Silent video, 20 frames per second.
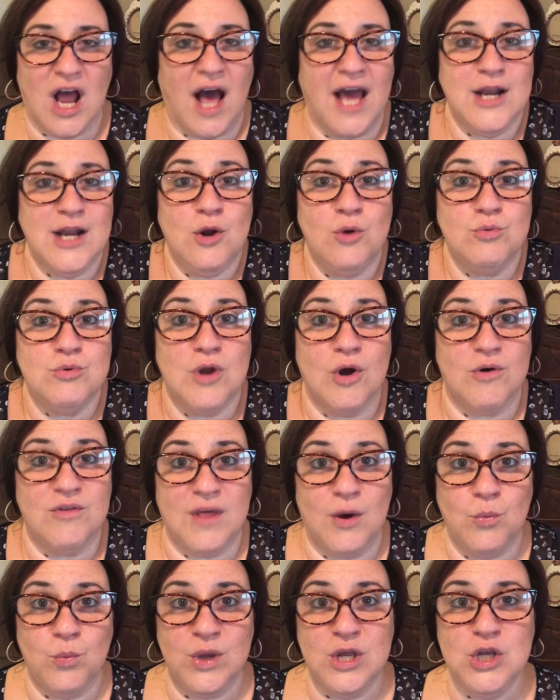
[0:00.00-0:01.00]
I don't know
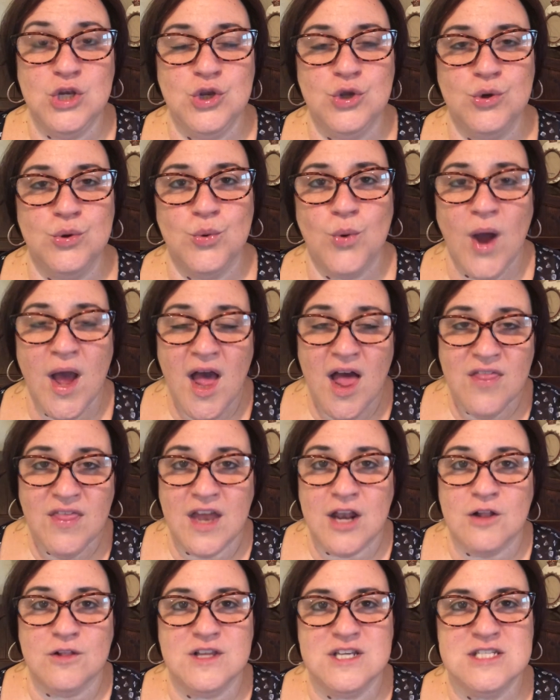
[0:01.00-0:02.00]
that we knew
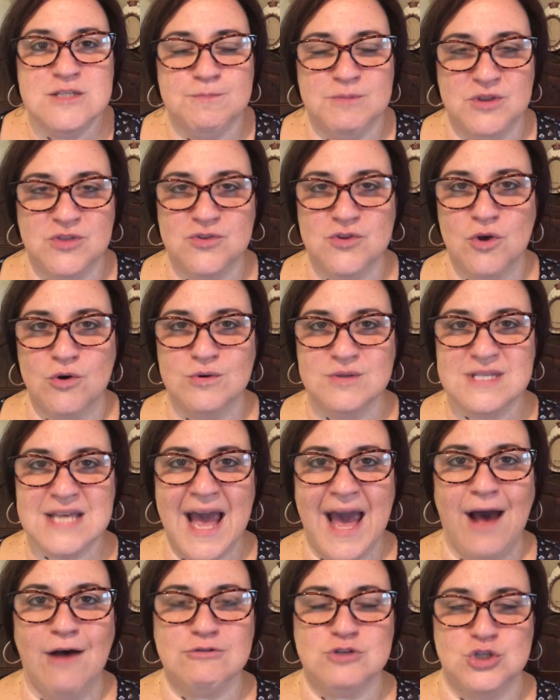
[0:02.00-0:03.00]
that Elizabeth knows
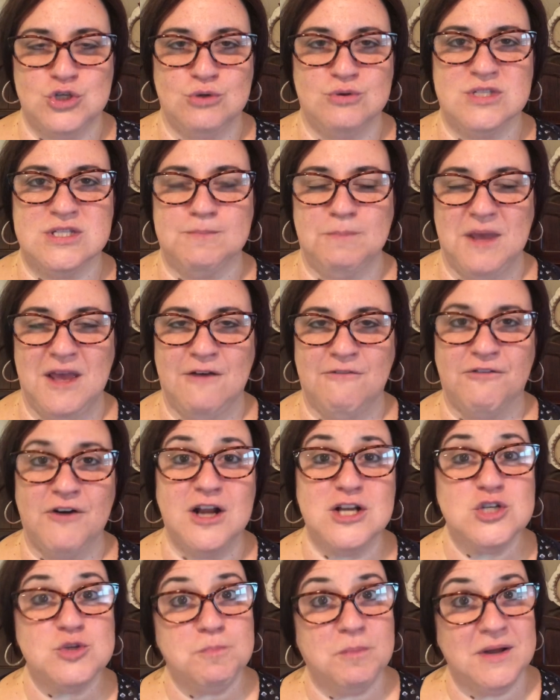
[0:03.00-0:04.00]
how to speak
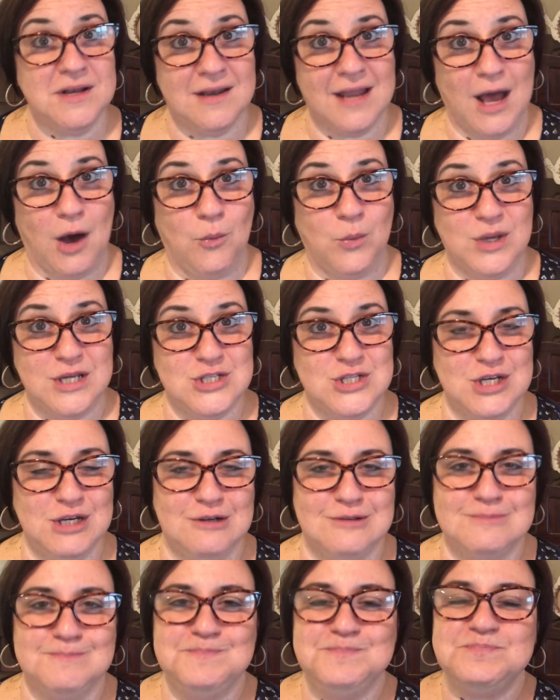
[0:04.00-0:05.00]
French, but now we
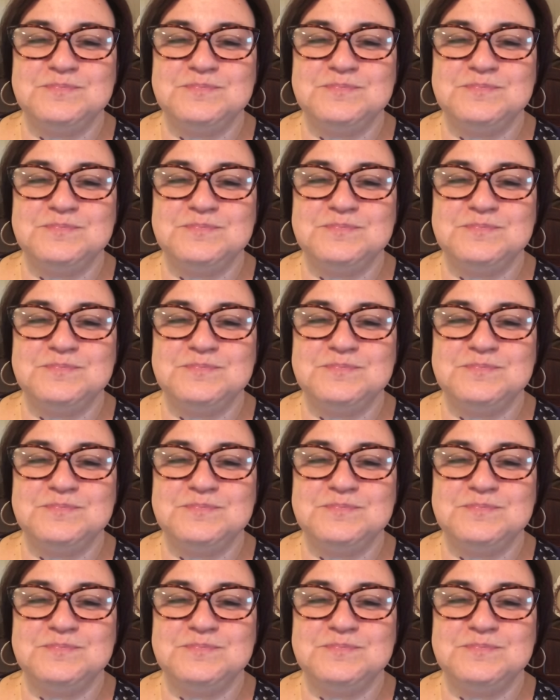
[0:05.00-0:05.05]
do.